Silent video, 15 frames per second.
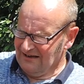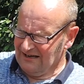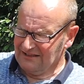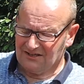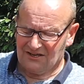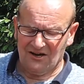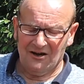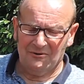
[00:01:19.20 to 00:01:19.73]

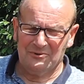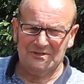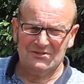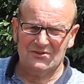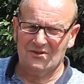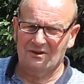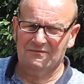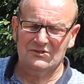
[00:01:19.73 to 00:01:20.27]
Had the
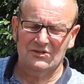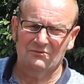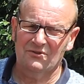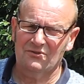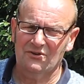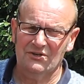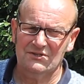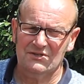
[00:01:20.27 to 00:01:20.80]
carburetors off 2
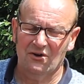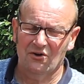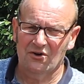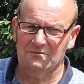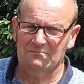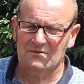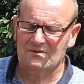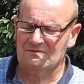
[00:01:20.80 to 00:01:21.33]
or 3
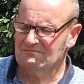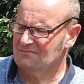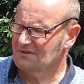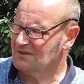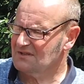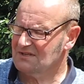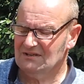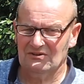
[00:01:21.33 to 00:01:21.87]
times,
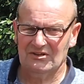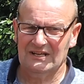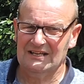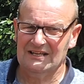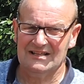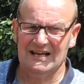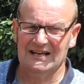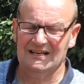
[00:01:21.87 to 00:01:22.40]
still
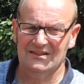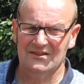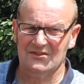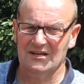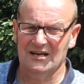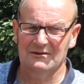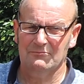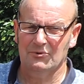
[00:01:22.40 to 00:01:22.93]
getting exactly the
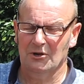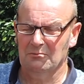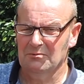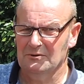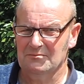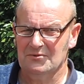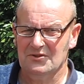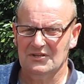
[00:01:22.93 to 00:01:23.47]
same
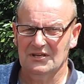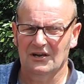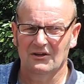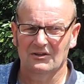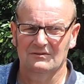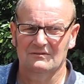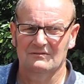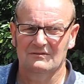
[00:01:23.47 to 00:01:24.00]
problem, still
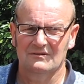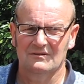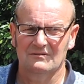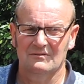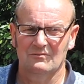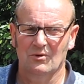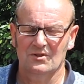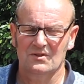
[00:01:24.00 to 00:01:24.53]
on
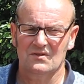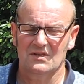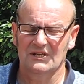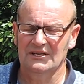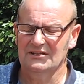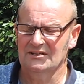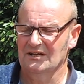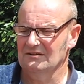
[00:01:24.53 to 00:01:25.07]
1
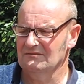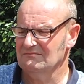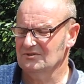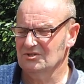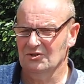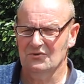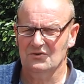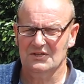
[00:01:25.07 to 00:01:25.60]
cylinder,
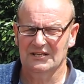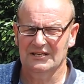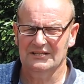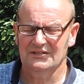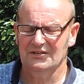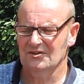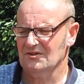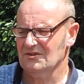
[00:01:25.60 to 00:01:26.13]
2
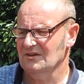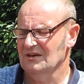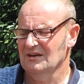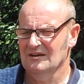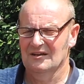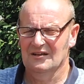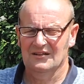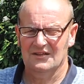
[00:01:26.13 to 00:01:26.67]
cylinders,
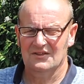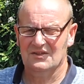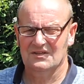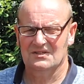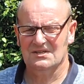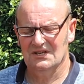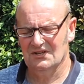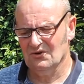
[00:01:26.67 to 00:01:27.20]
just
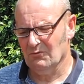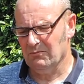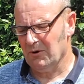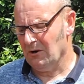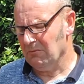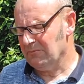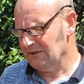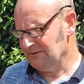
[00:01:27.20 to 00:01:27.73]
continual
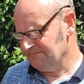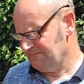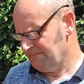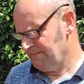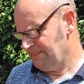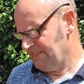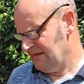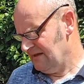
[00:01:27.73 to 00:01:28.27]
popping.
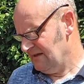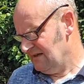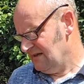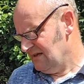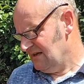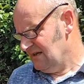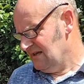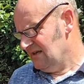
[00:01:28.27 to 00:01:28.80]

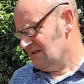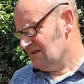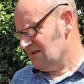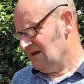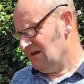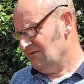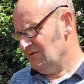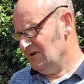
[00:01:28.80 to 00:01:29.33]

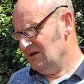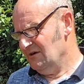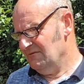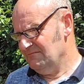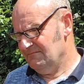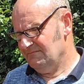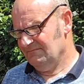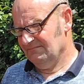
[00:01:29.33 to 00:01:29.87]

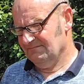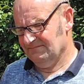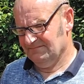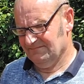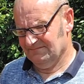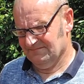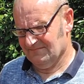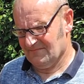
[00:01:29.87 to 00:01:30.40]
So
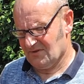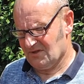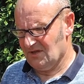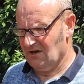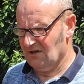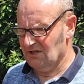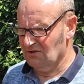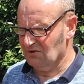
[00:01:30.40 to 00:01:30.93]

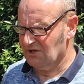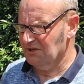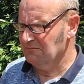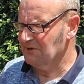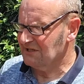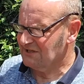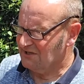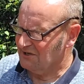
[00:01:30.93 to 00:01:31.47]
started looking
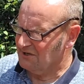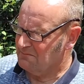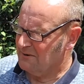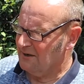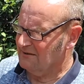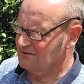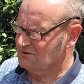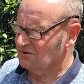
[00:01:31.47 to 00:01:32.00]
a bit
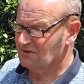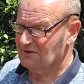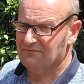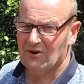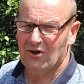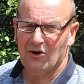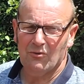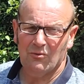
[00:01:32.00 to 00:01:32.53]
deeper, took the
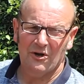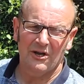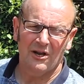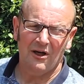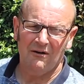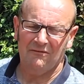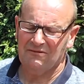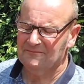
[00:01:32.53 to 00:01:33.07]

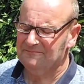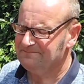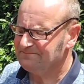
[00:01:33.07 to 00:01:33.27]
flywheel off